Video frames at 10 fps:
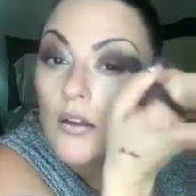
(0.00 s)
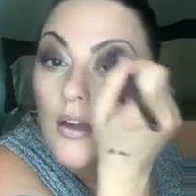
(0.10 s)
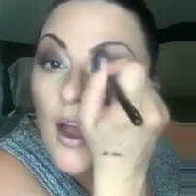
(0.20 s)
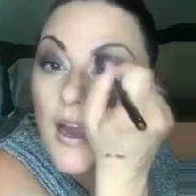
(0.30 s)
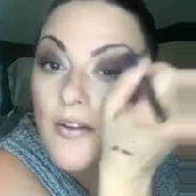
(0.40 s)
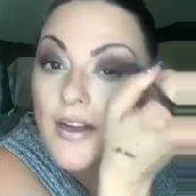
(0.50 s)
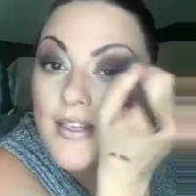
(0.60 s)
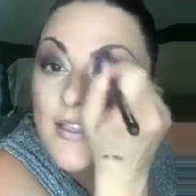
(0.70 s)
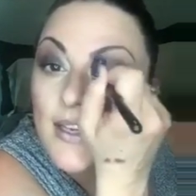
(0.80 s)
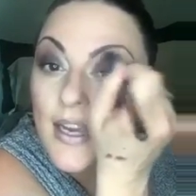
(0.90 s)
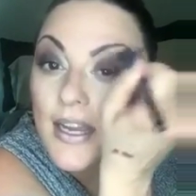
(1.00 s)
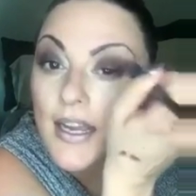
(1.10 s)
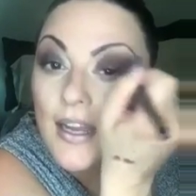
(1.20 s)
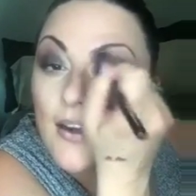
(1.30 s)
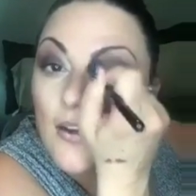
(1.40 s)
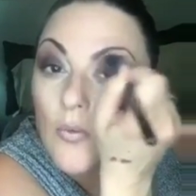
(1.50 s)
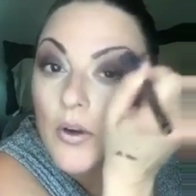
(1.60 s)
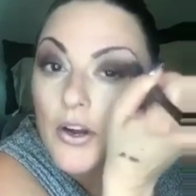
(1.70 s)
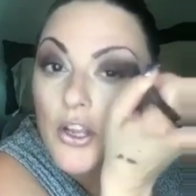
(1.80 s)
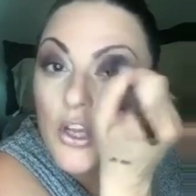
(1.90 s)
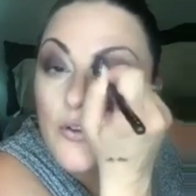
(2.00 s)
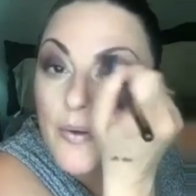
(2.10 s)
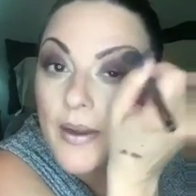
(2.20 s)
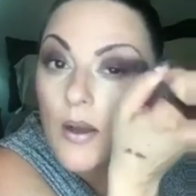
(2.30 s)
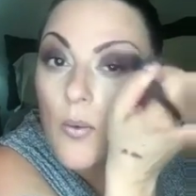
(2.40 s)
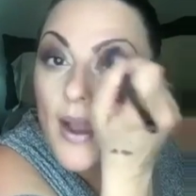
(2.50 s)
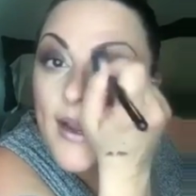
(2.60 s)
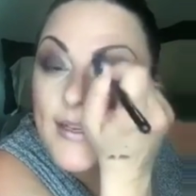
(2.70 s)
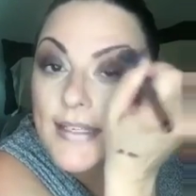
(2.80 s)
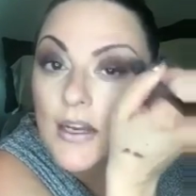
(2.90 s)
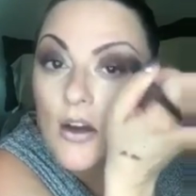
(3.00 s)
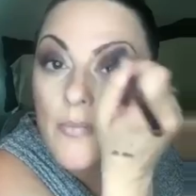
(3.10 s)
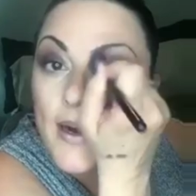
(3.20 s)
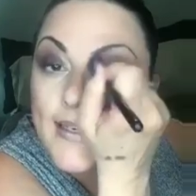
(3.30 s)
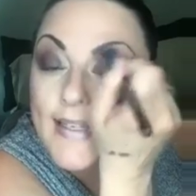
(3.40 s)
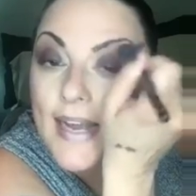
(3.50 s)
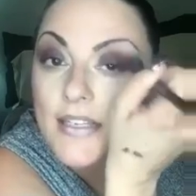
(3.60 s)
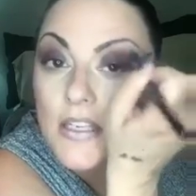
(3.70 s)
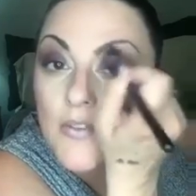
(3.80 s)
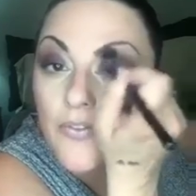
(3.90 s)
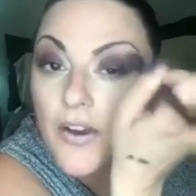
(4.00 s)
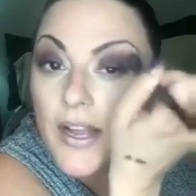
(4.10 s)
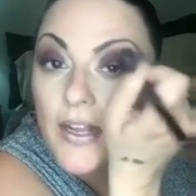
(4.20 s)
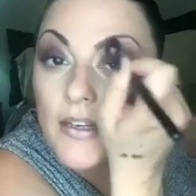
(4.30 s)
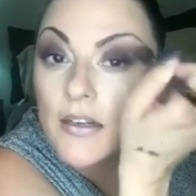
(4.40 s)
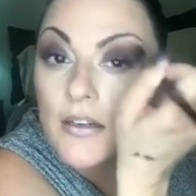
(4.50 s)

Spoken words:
Hi, Christy. What are you doing awake still, my Texas friend?